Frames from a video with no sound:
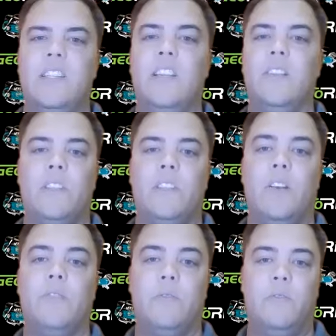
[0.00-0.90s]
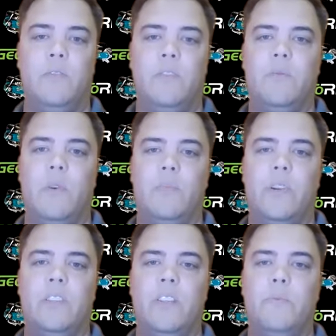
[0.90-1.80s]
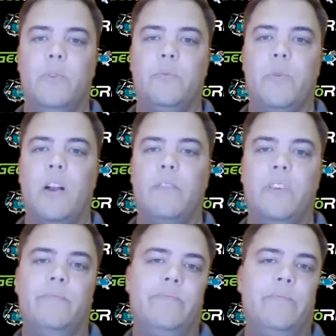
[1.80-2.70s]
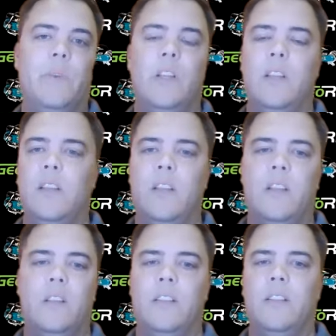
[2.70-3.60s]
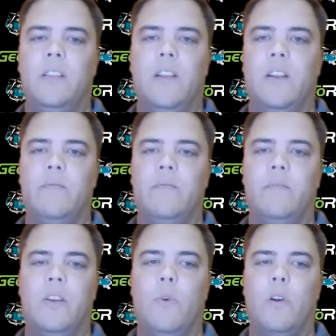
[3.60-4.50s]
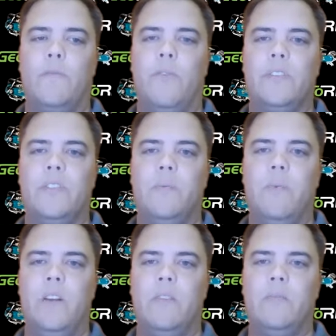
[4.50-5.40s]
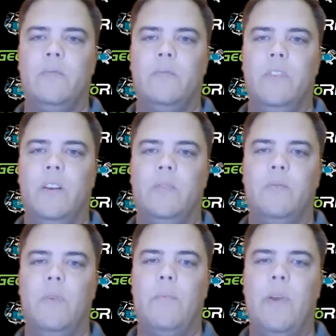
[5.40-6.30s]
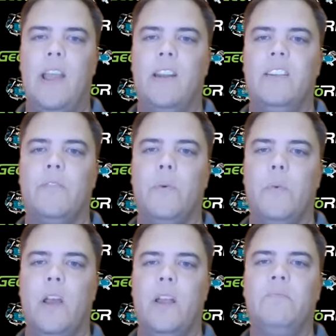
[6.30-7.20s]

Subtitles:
themselves is what brings in the most profit. They're a workforce that we don't, we pay in a different way.